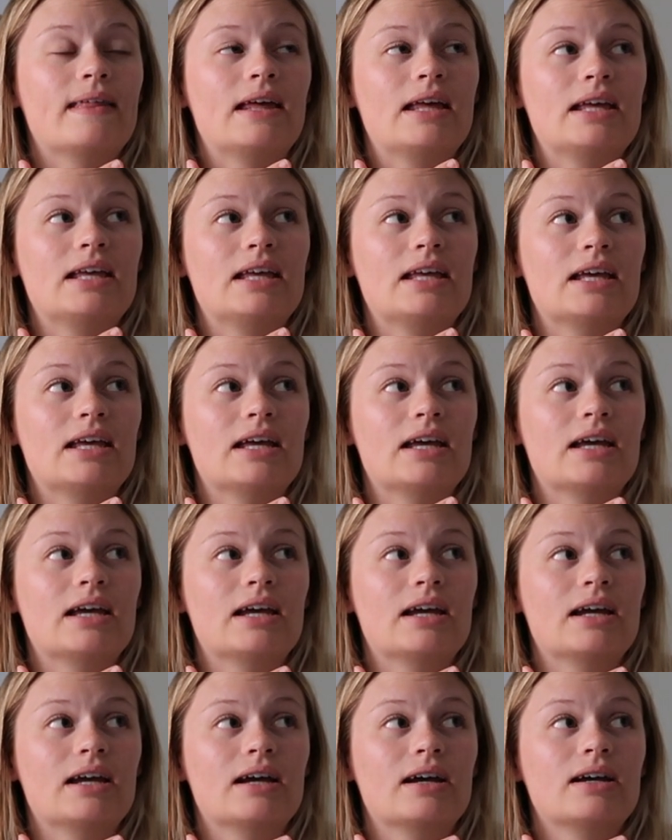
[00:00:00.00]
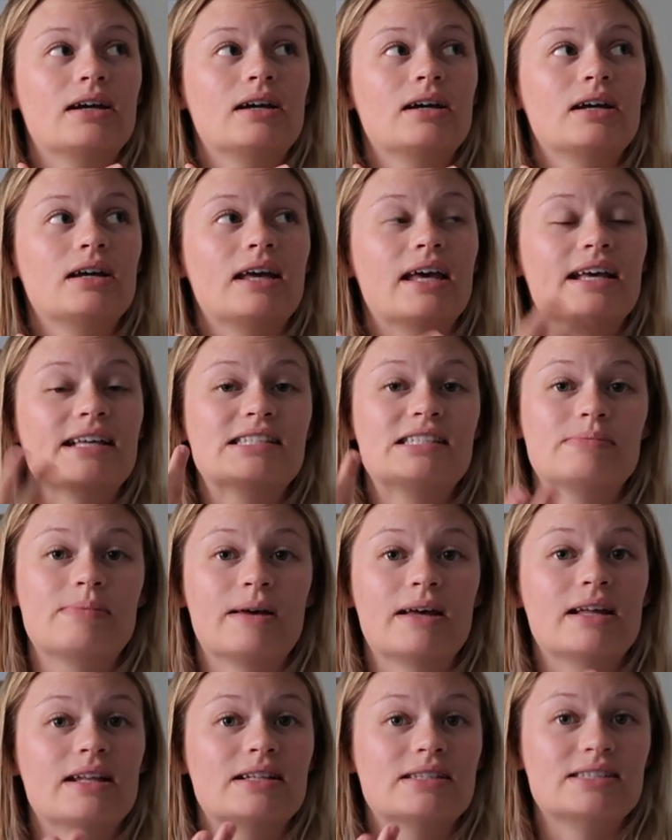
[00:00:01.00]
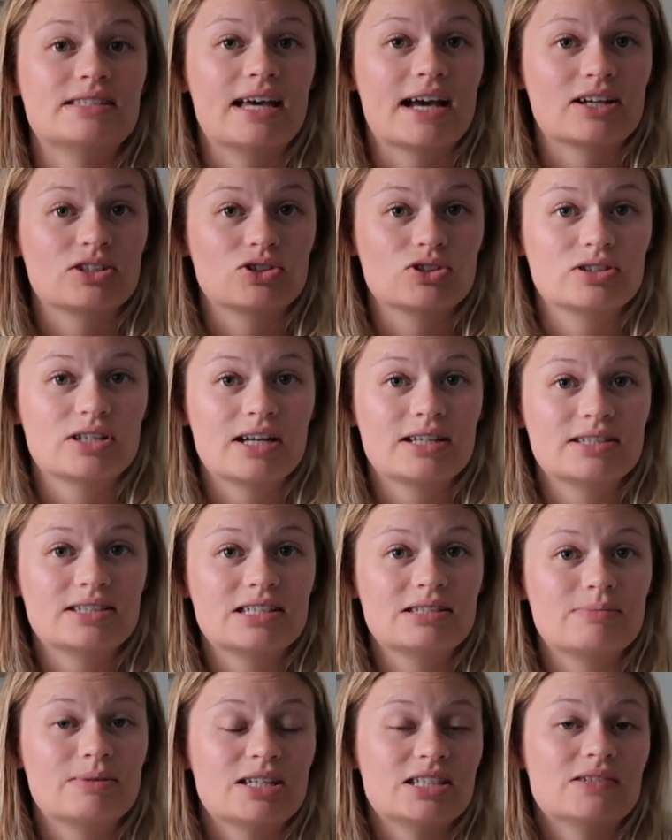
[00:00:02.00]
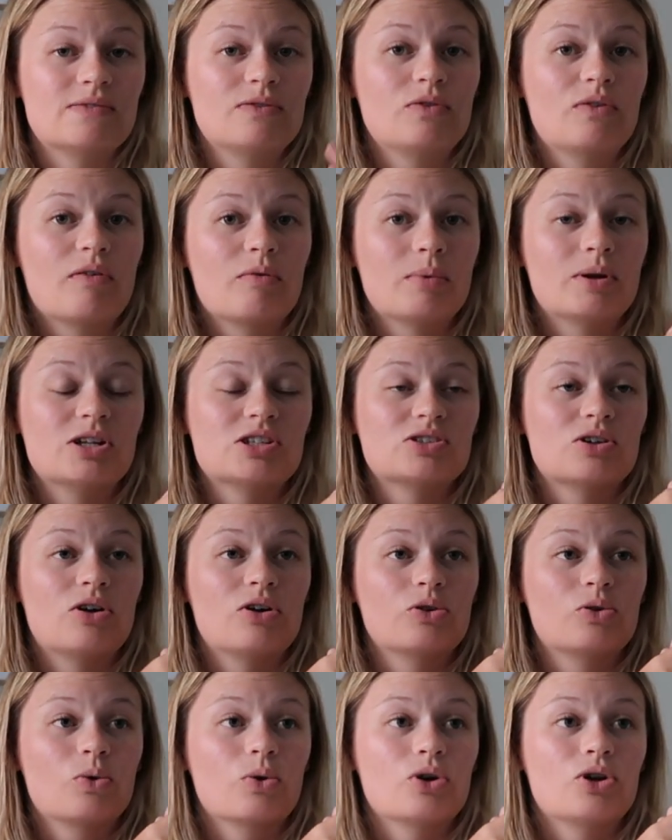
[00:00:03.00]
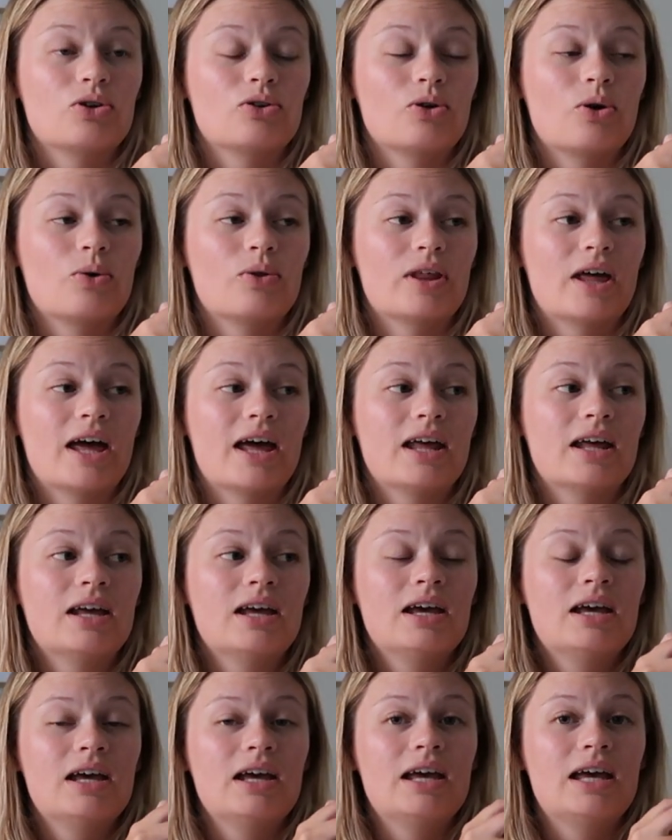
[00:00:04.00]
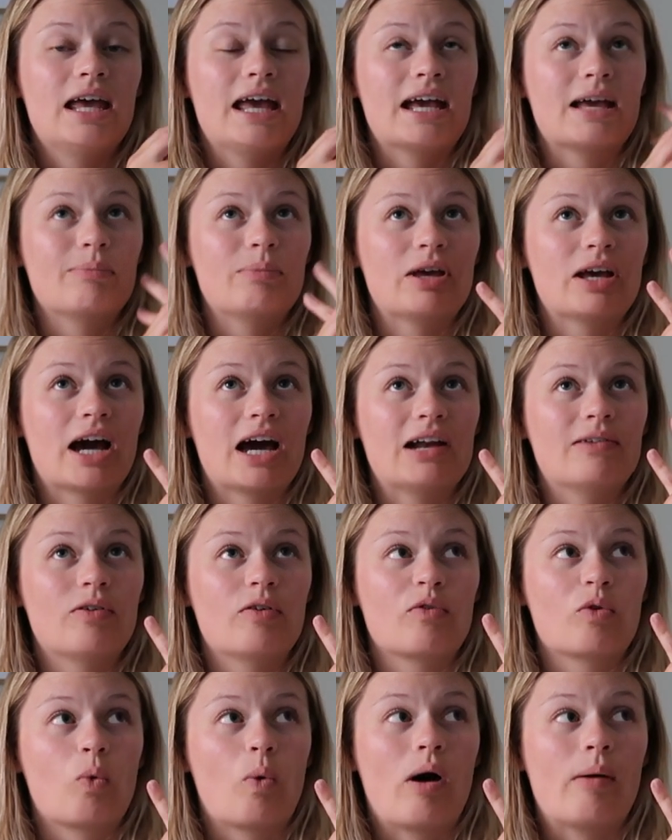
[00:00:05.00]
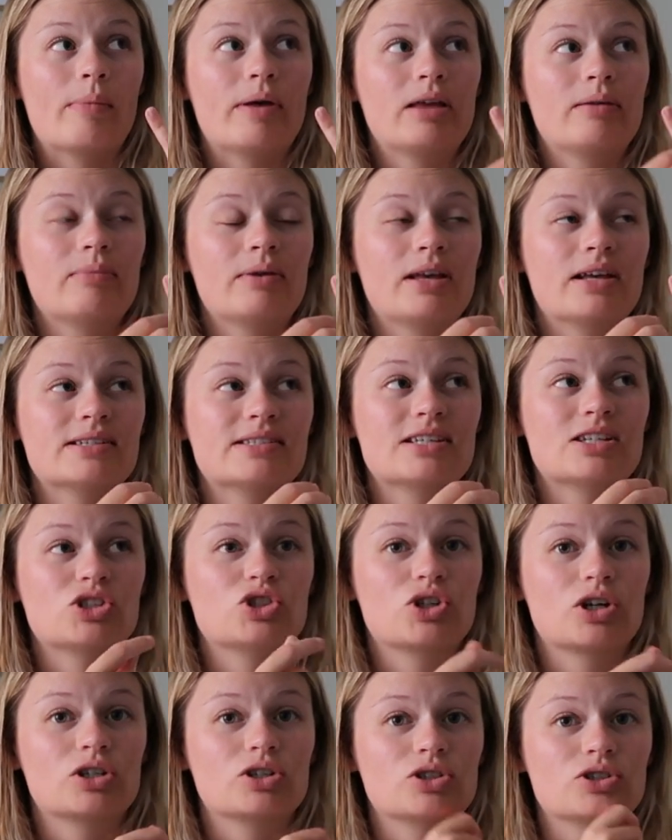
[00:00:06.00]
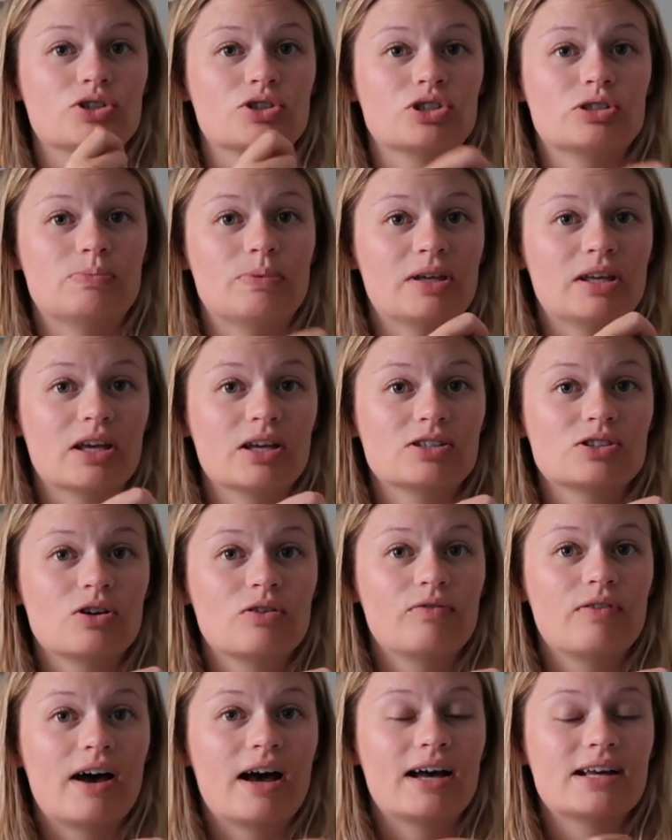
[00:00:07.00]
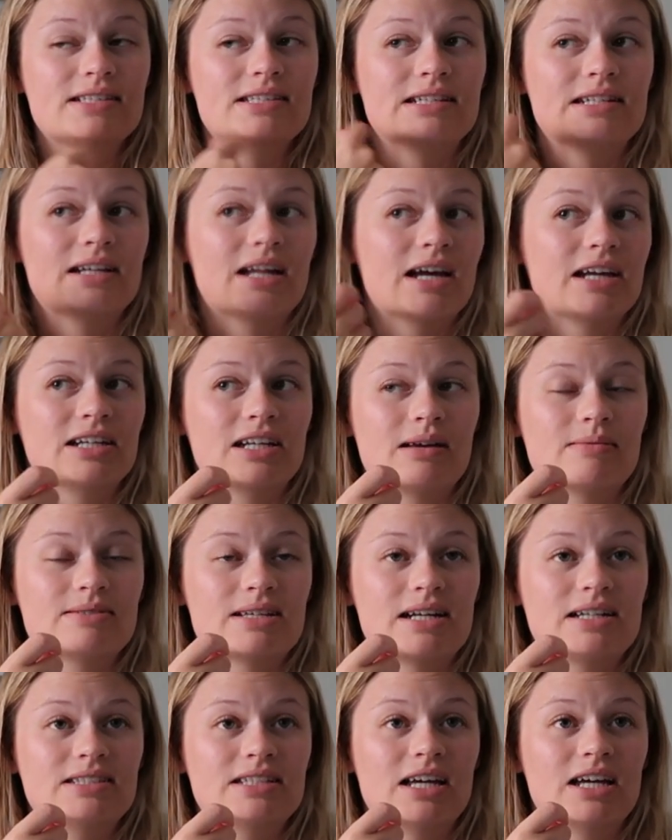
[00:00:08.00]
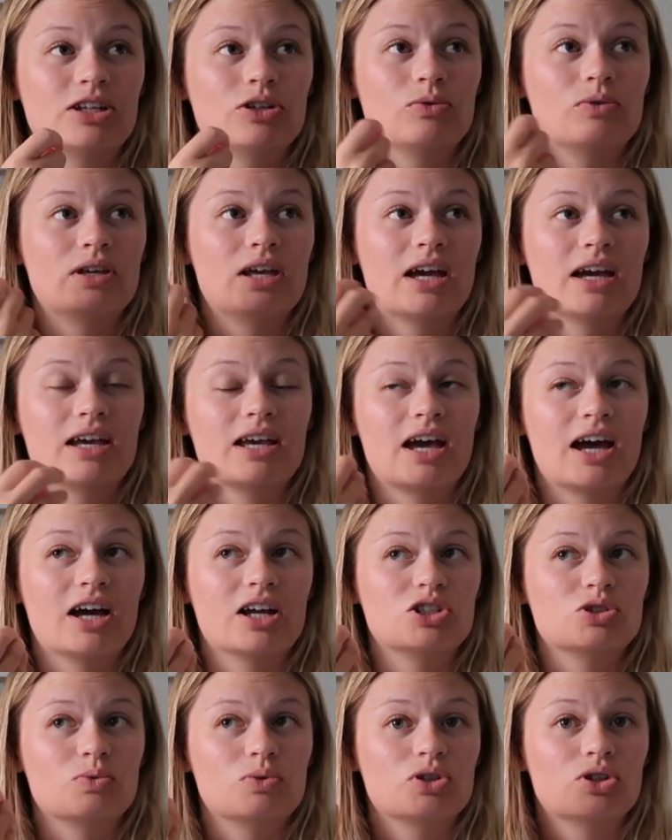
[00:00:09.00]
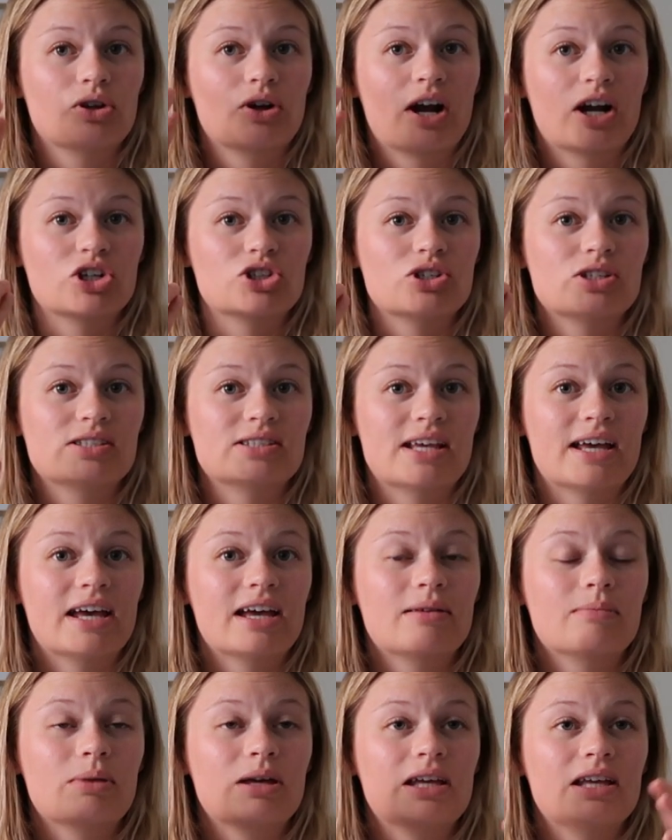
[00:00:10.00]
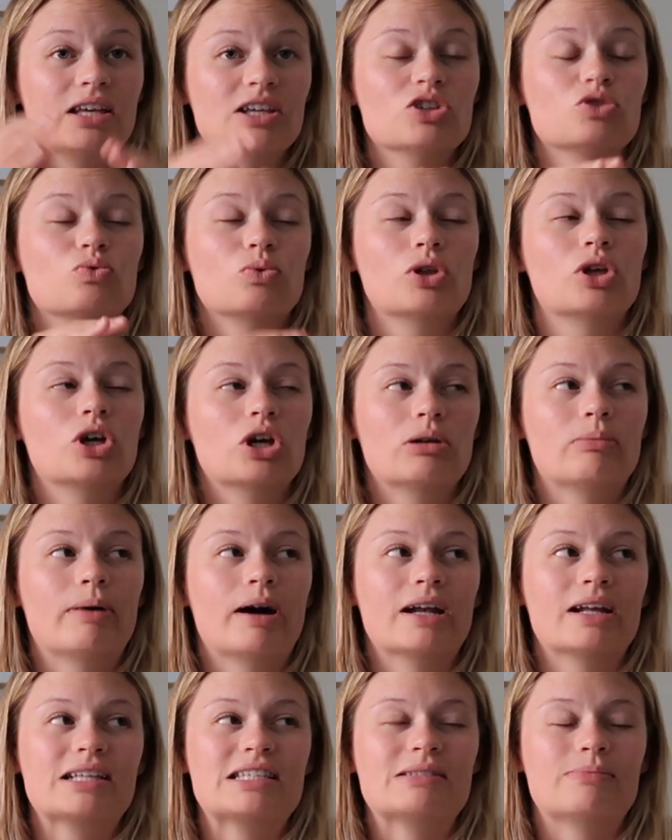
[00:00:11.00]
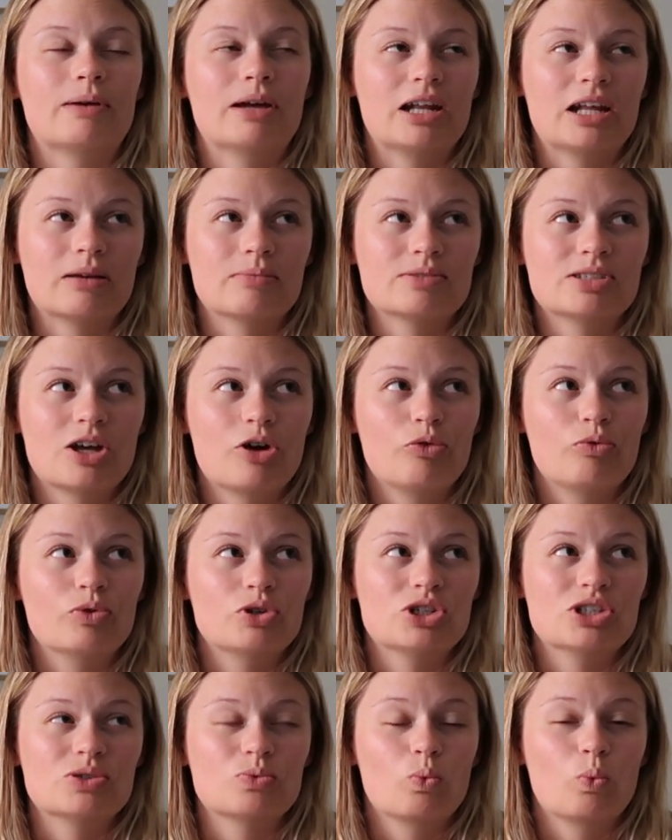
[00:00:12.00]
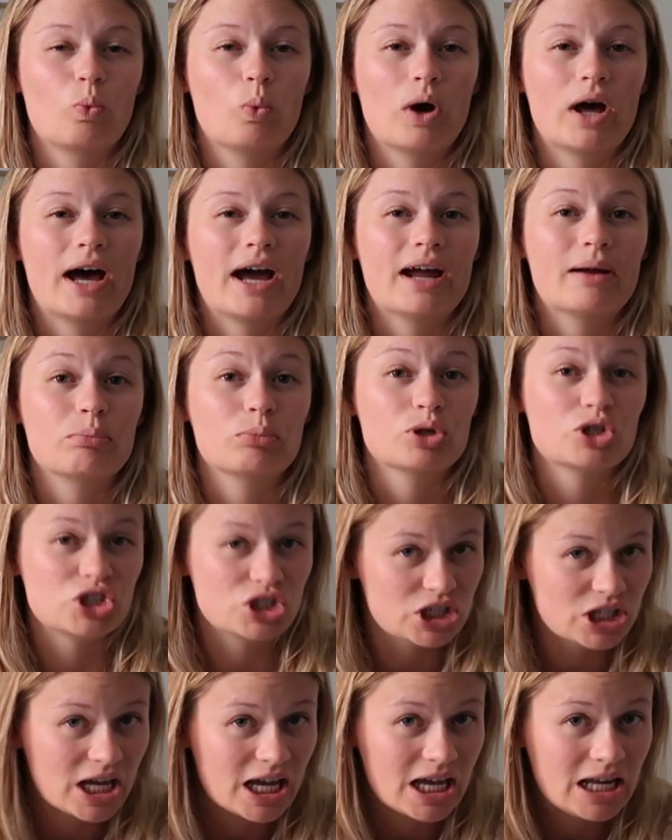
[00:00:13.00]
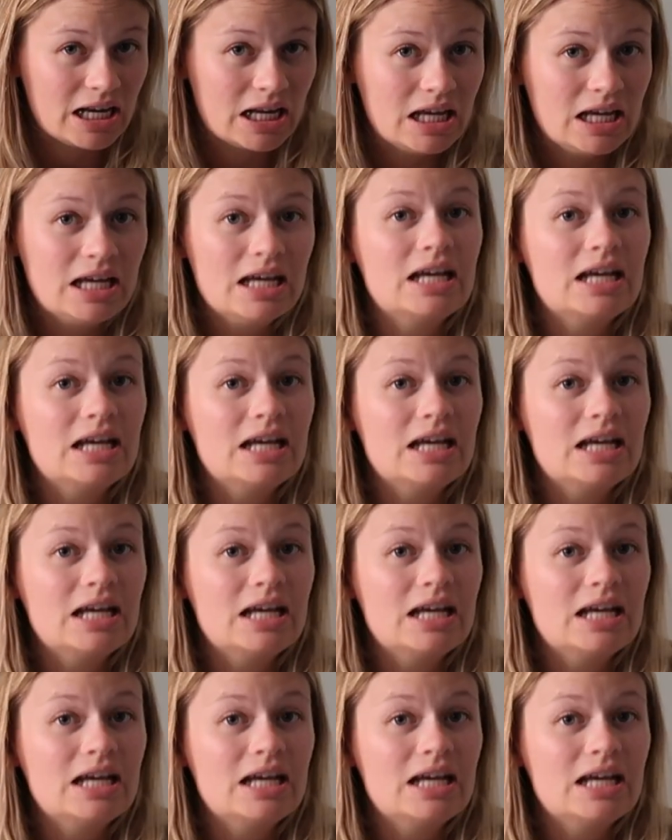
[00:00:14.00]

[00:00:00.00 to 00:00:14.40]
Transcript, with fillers: that he explains the exercises because if you've ever been to Solid Core, you know that it can be kind of overwhelming because the instructors are speaking so fast and nine times out of ten you can't catch what they're actually saying but he's really good about explaining himself which is what I appreciate